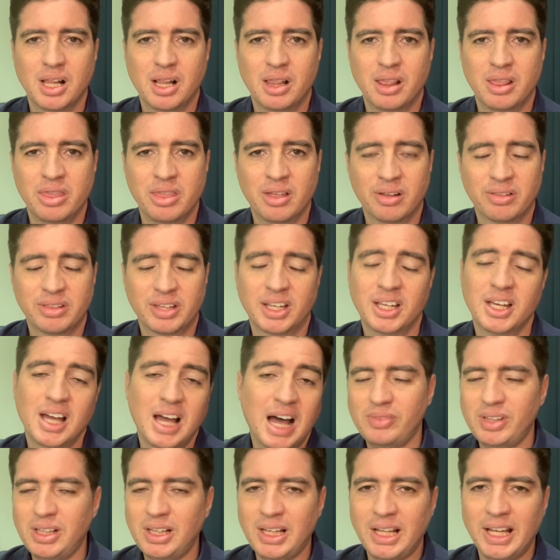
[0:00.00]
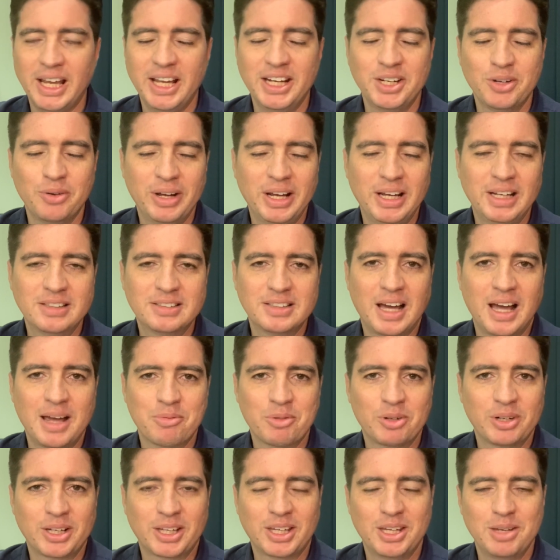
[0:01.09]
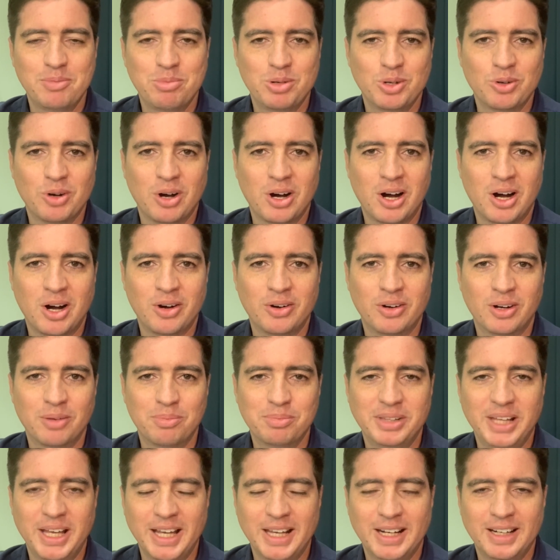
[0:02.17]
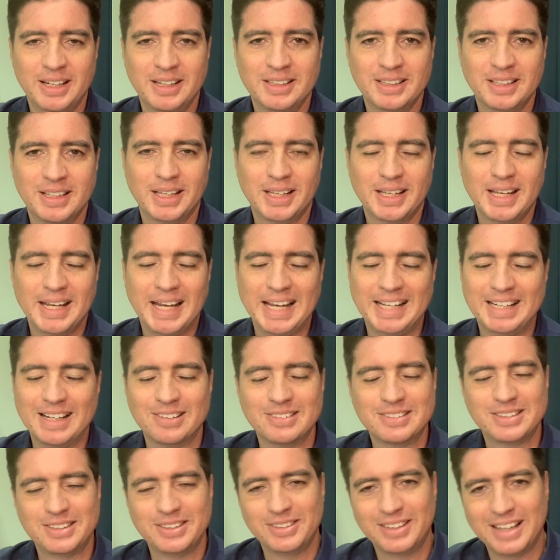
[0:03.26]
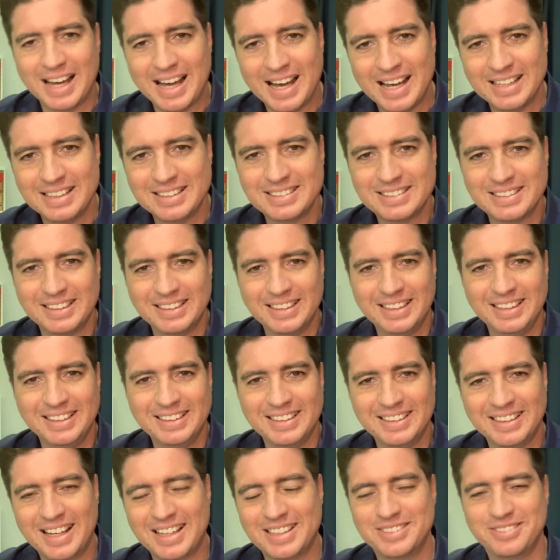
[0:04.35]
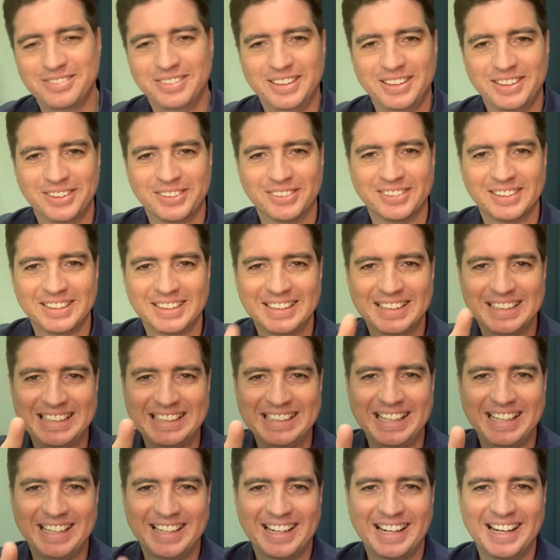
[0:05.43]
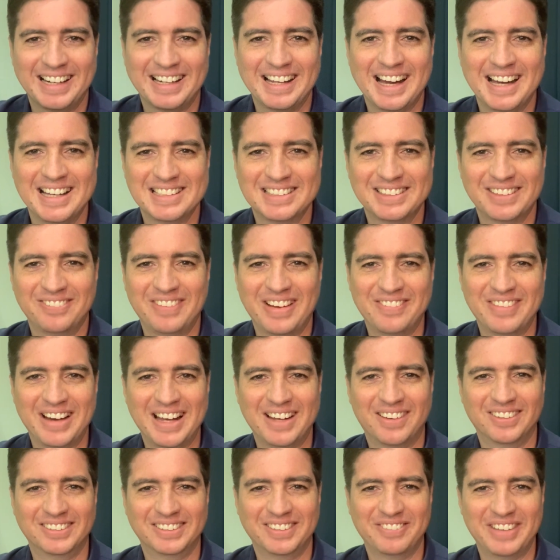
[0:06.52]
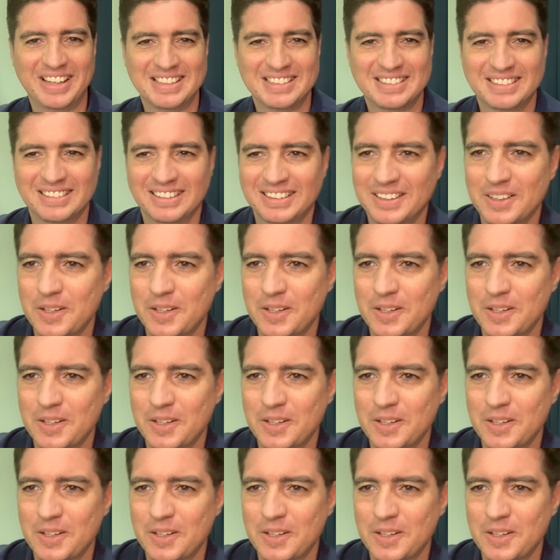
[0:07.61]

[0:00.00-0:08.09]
nothing. Anyways, I'm gonna keep you all updated and I'll see you guys in the next video. Take care guys, bye bye, all the best.